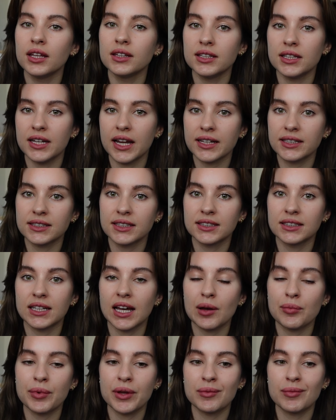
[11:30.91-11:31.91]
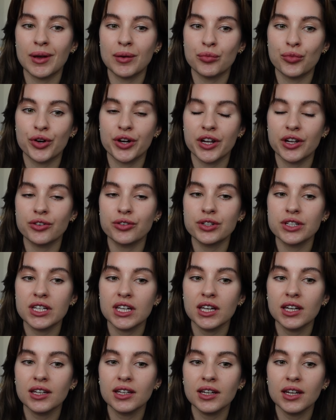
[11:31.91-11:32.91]
The next step in my morning
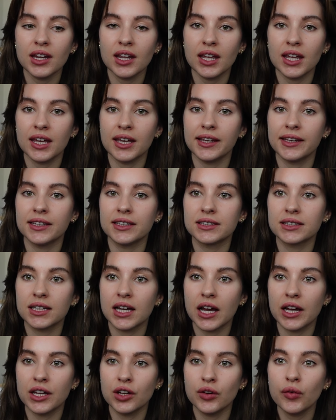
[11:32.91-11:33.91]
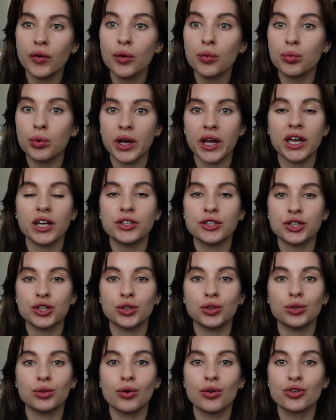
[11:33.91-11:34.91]
routine is kind of a way
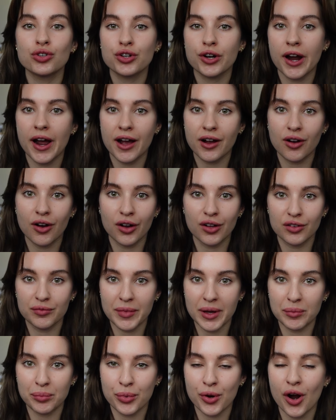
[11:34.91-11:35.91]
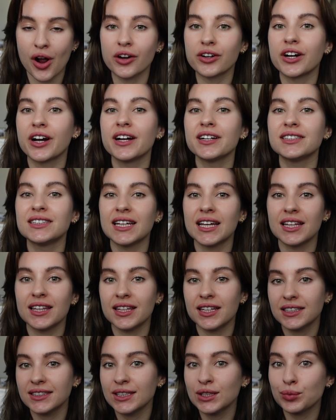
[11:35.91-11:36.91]
to track all of my progress, and
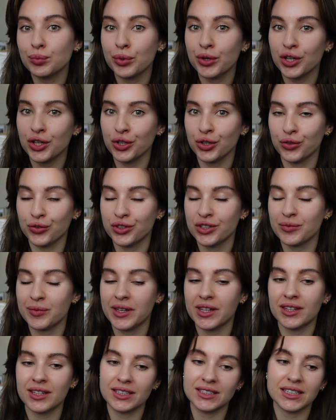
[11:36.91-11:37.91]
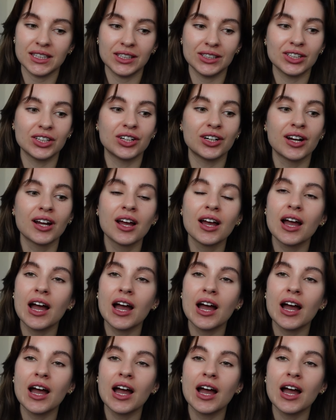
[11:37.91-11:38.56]
this is pretty new to me this year.